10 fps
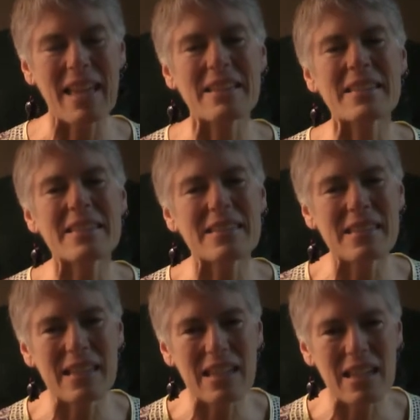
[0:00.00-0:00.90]
and
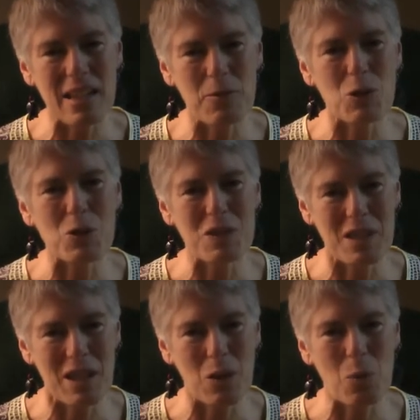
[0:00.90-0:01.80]
see if you're
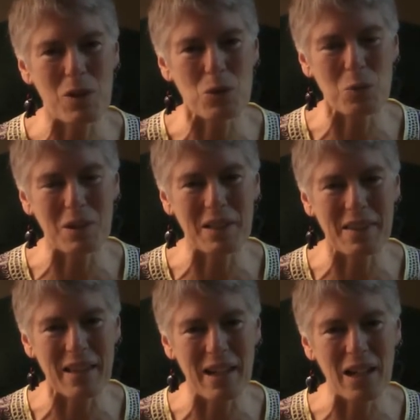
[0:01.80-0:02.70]
seeing what's really
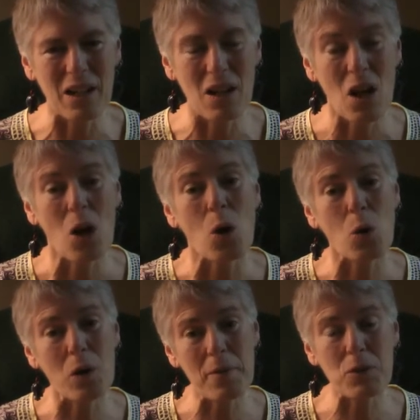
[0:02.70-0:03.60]
there
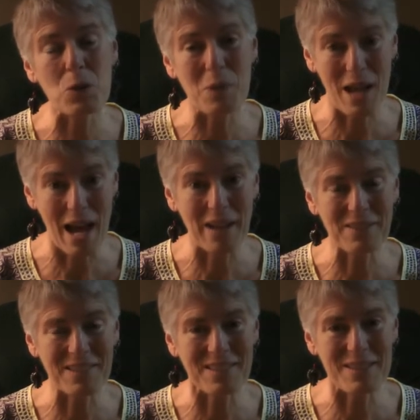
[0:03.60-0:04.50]
or if you're
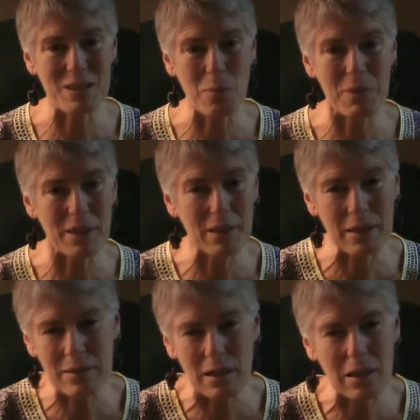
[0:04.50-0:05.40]
reacting to something
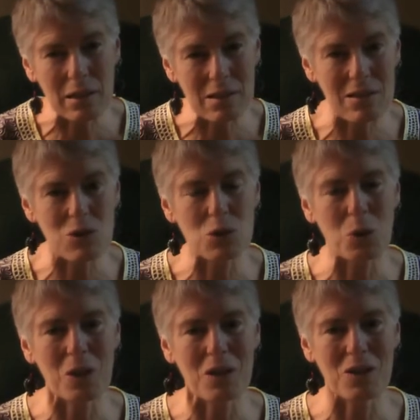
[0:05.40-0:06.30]
that's a little
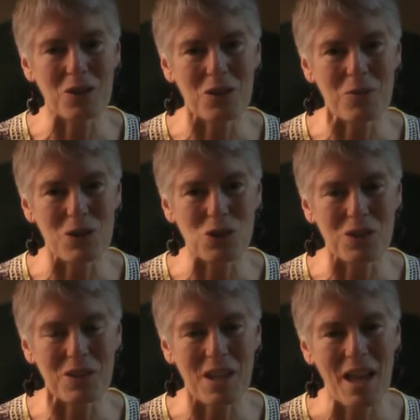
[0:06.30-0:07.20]
distorted in your
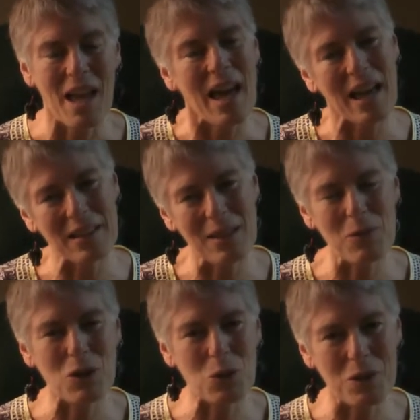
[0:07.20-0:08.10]
vision and
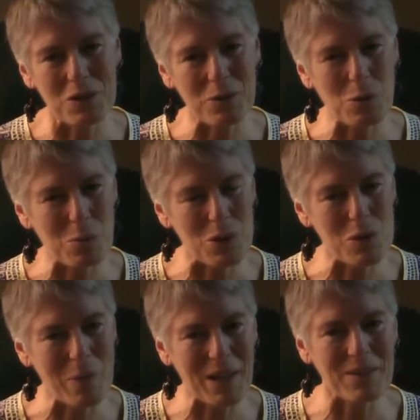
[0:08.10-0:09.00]
giving you a different
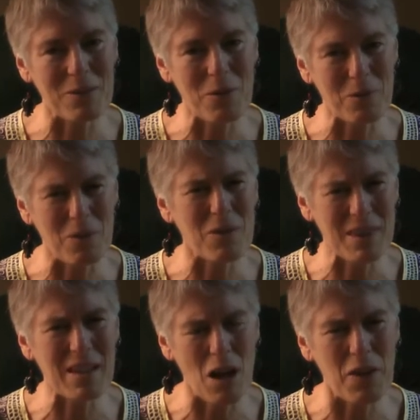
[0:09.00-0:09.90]
perspective
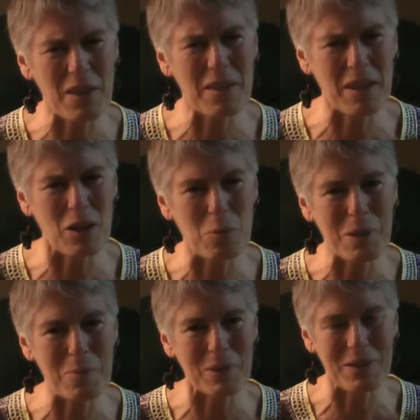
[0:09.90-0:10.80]
than, uh, than the other
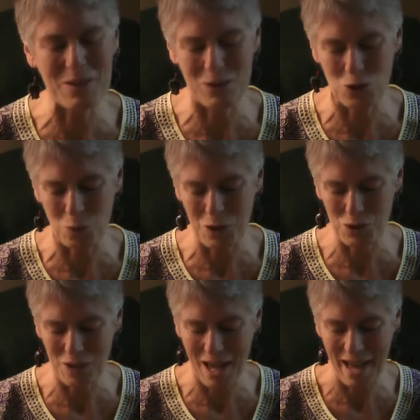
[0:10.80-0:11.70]
people in the
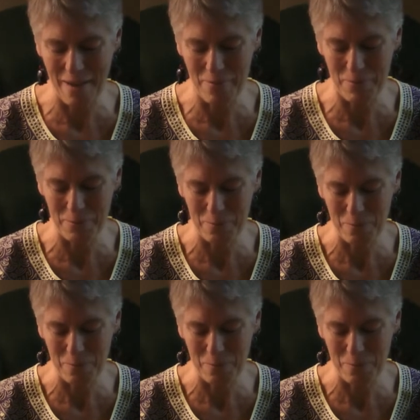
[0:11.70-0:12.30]
situation have.